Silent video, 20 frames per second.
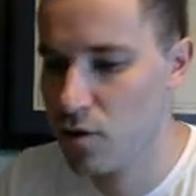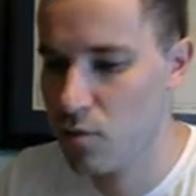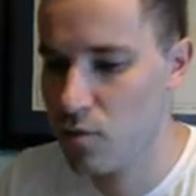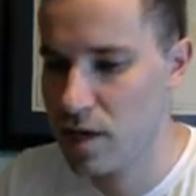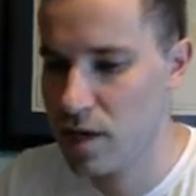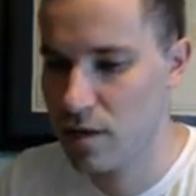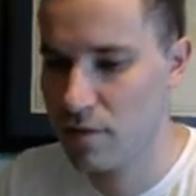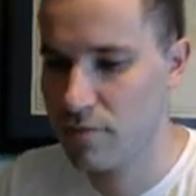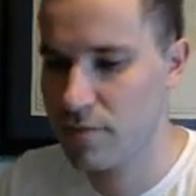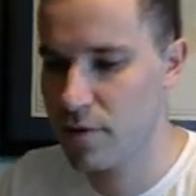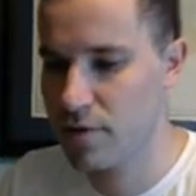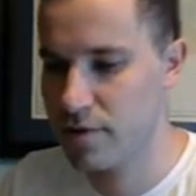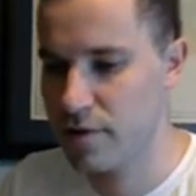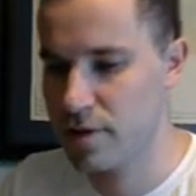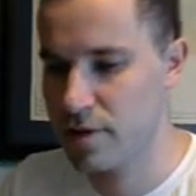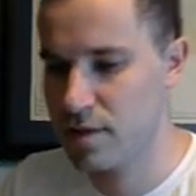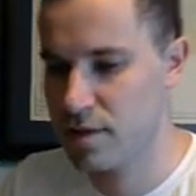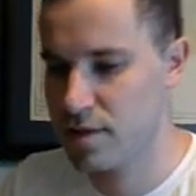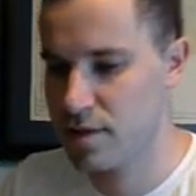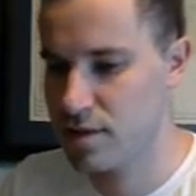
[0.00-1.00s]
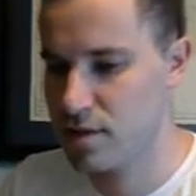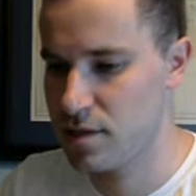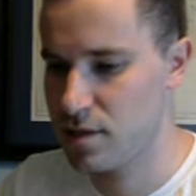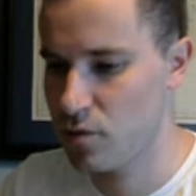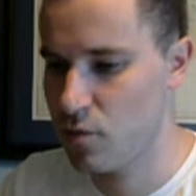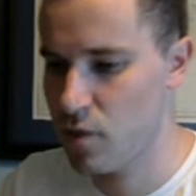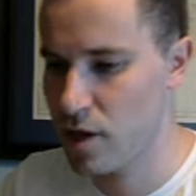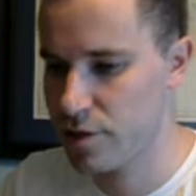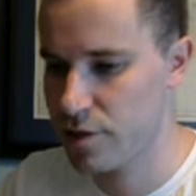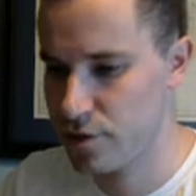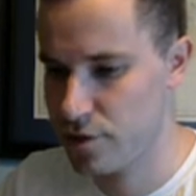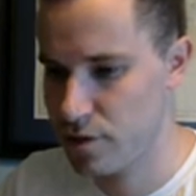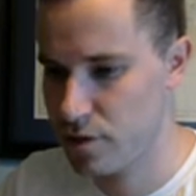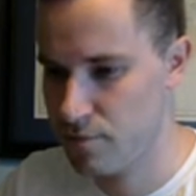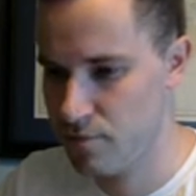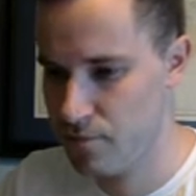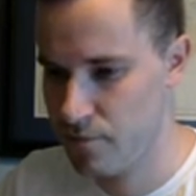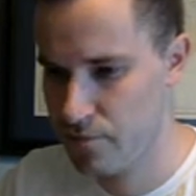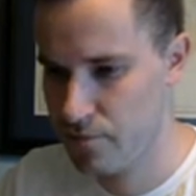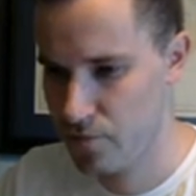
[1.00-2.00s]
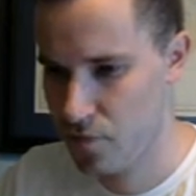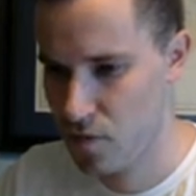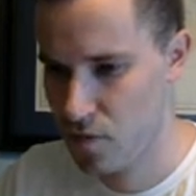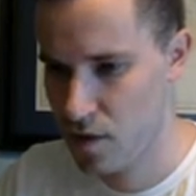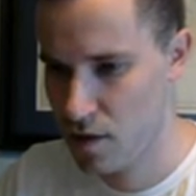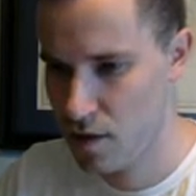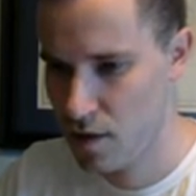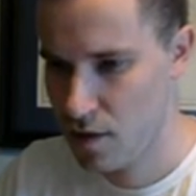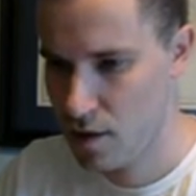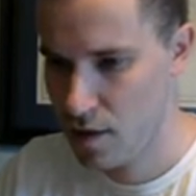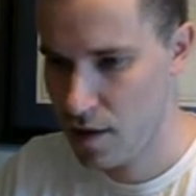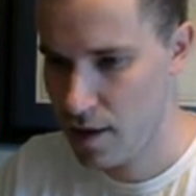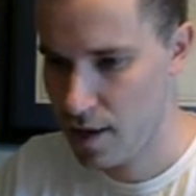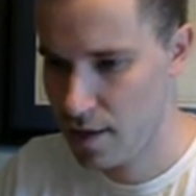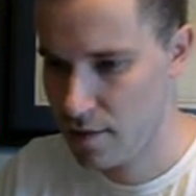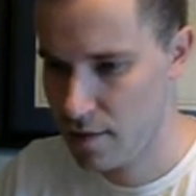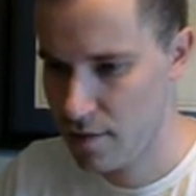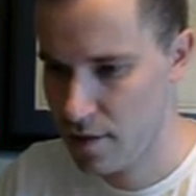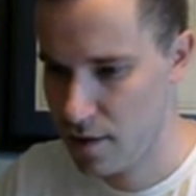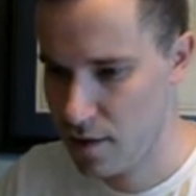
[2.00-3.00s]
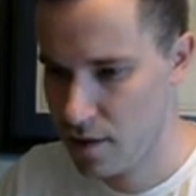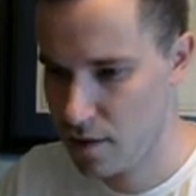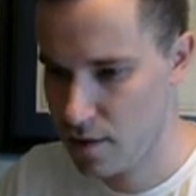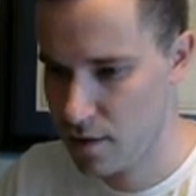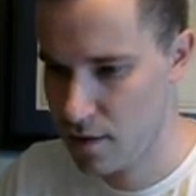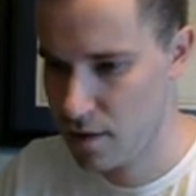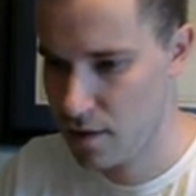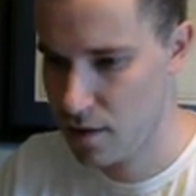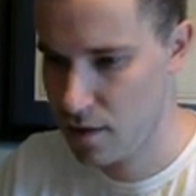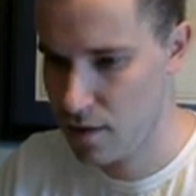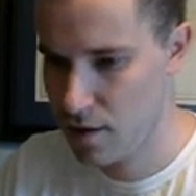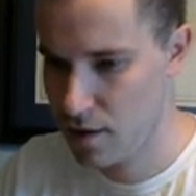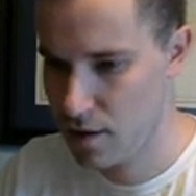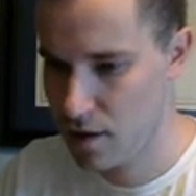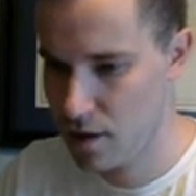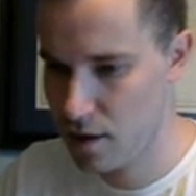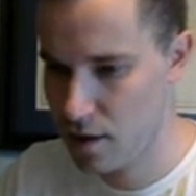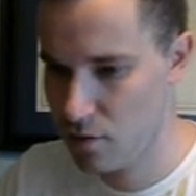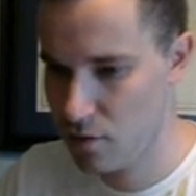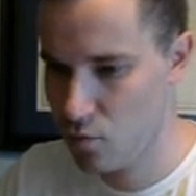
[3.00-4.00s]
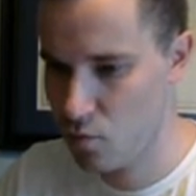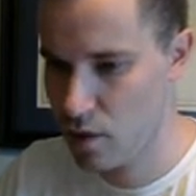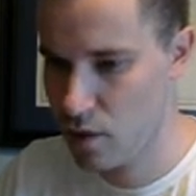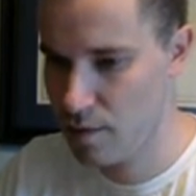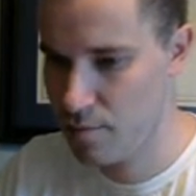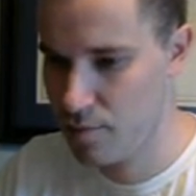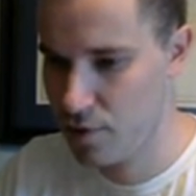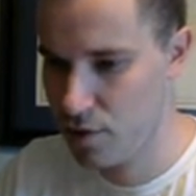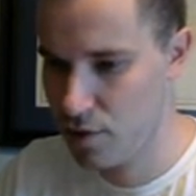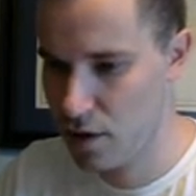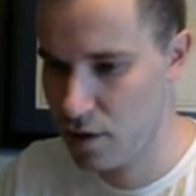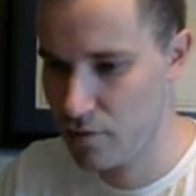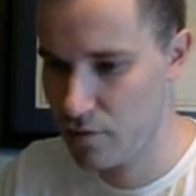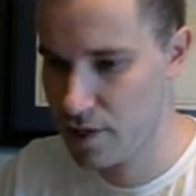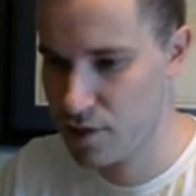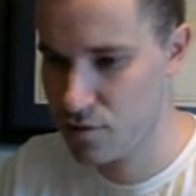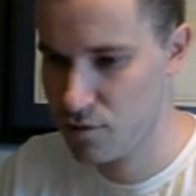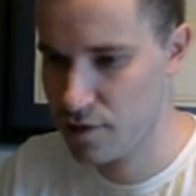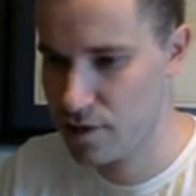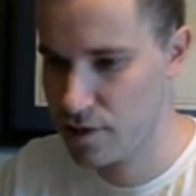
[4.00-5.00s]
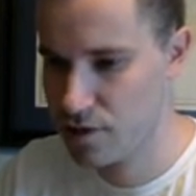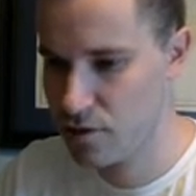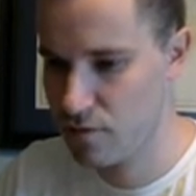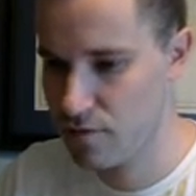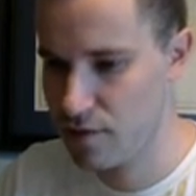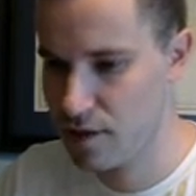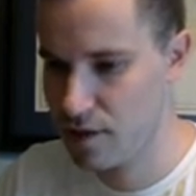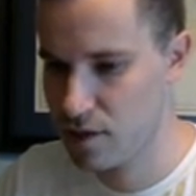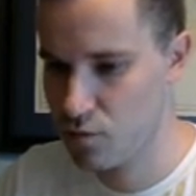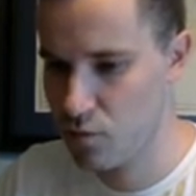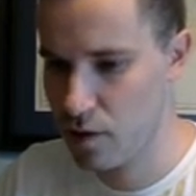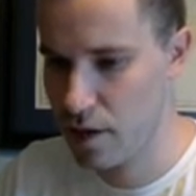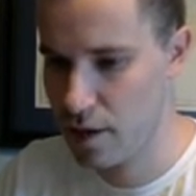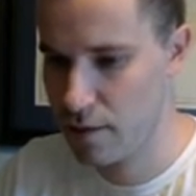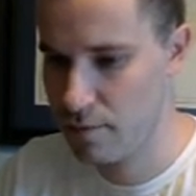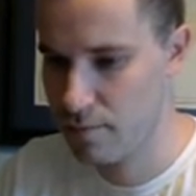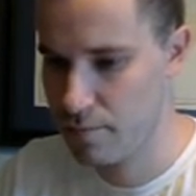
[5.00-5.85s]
do we convert this is the question. I think uh, we pull our resources over this way.